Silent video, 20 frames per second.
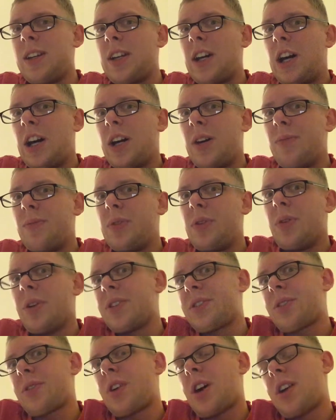You
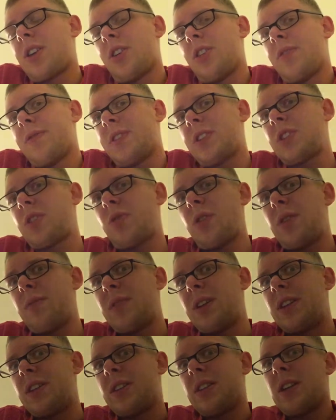also got all of his
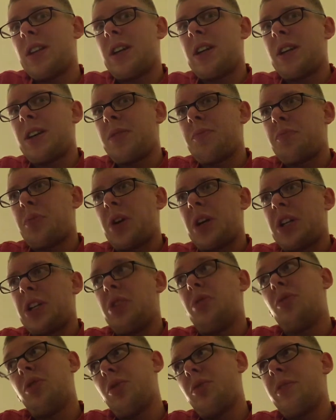equipment. But
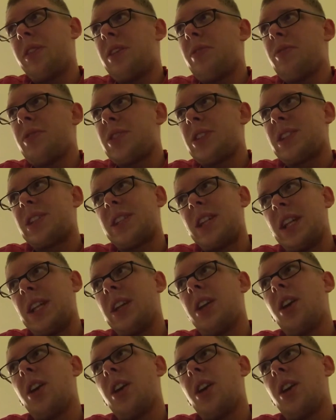you knew he was a city